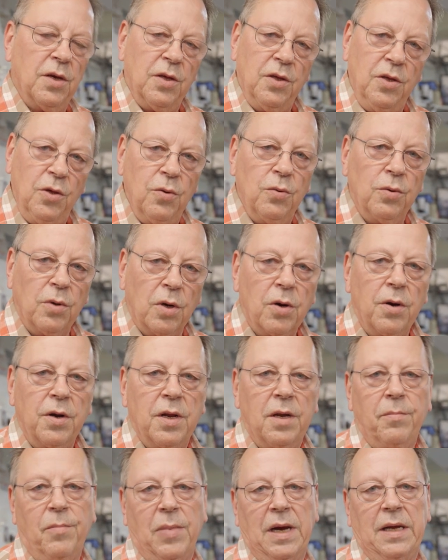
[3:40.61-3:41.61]
you learn
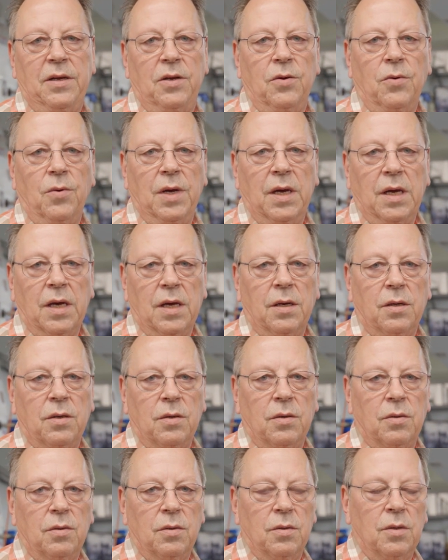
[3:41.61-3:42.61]
it by doing
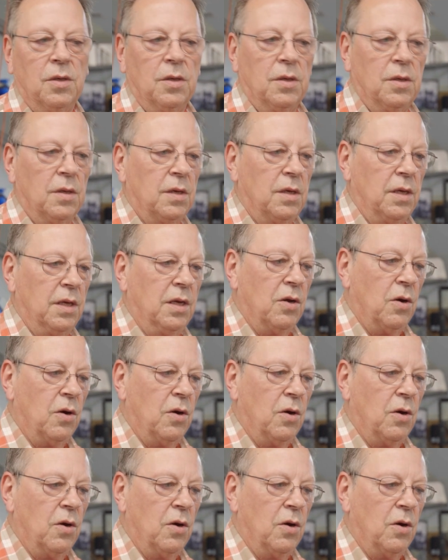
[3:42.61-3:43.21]
it.